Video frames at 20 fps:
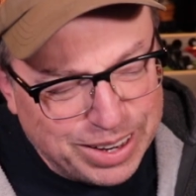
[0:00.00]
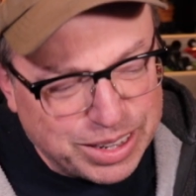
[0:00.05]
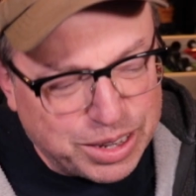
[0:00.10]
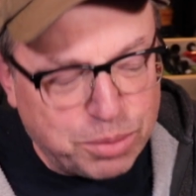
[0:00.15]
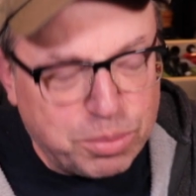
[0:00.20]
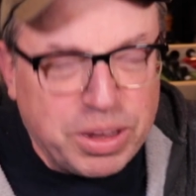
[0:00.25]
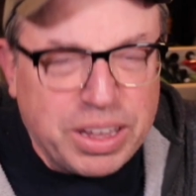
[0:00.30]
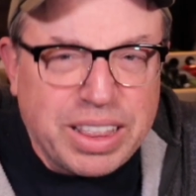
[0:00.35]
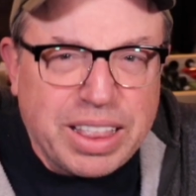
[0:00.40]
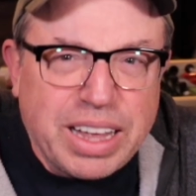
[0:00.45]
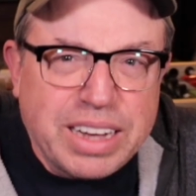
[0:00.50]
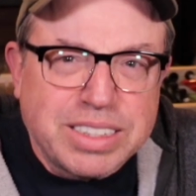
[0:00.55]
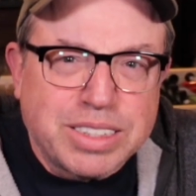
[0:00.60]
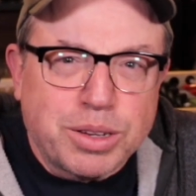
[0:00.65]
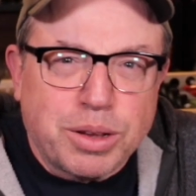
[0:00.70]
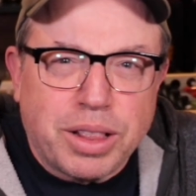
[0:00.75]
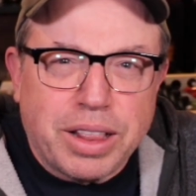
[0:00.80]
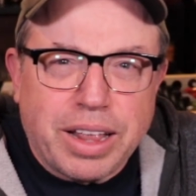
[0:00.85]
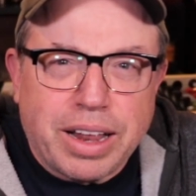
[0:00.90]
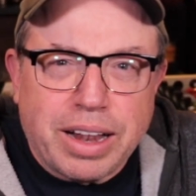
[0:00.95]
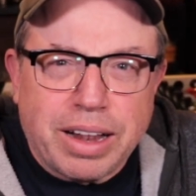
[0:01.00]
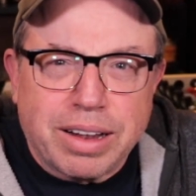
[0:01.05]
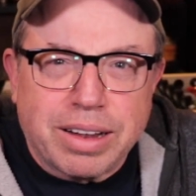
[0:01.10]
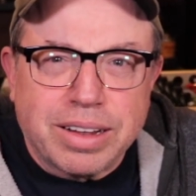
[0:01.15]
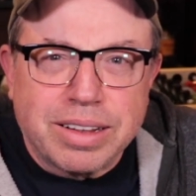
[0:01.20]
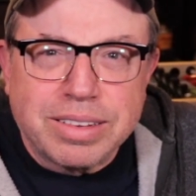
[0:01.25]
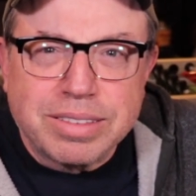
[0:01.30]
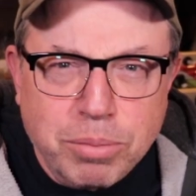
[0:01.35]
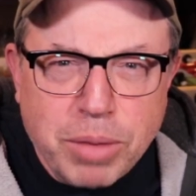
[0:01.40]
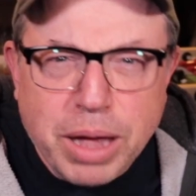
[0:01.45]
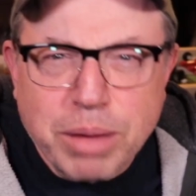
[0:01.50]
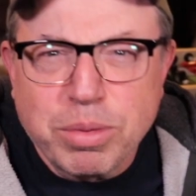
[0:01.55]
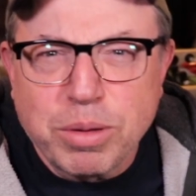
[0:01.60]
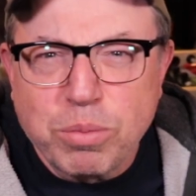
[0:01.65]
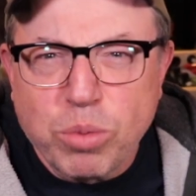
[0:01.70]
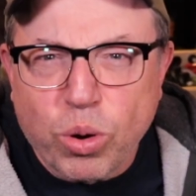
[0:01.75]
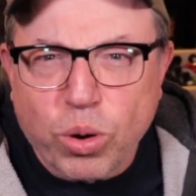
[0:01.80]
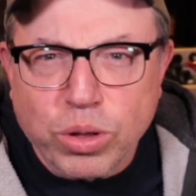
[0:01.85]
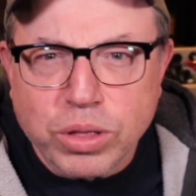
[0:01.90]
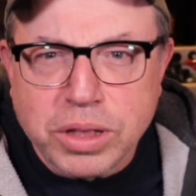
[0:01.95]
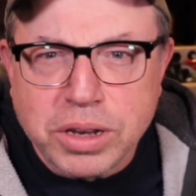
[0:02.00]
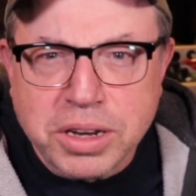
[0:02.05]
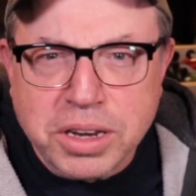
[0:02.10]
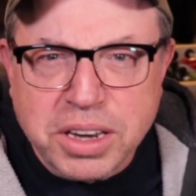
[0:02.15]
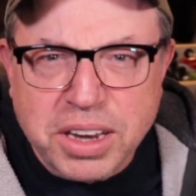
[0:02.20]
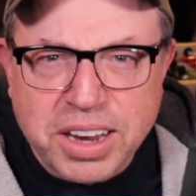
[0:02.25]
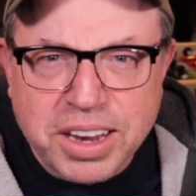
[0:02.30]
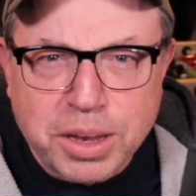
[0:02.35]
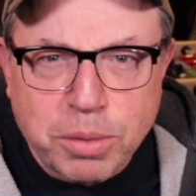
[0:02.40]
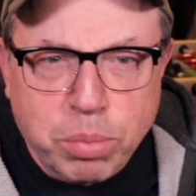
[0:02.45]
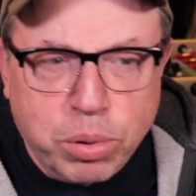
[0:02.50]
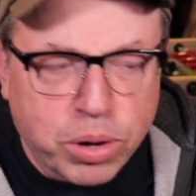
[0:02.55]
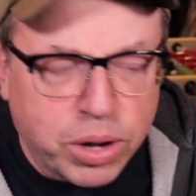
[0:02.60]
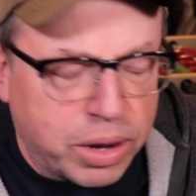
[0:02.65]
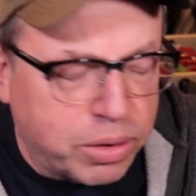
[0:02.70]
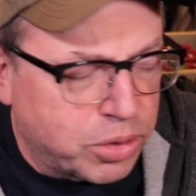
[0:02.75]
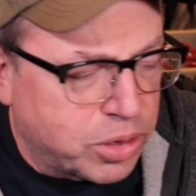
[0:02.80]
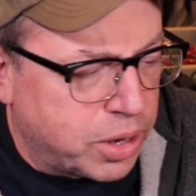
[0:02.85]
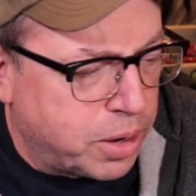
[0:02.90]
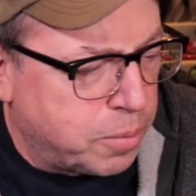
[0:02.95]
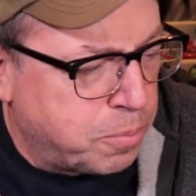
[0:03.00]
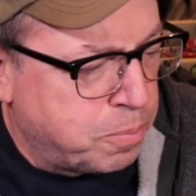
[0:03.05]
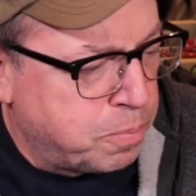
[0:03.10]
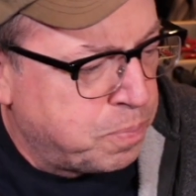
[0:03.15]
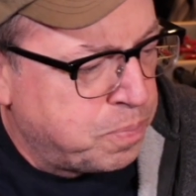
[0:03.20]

To me, that's a little, maybe more than you need to put out there.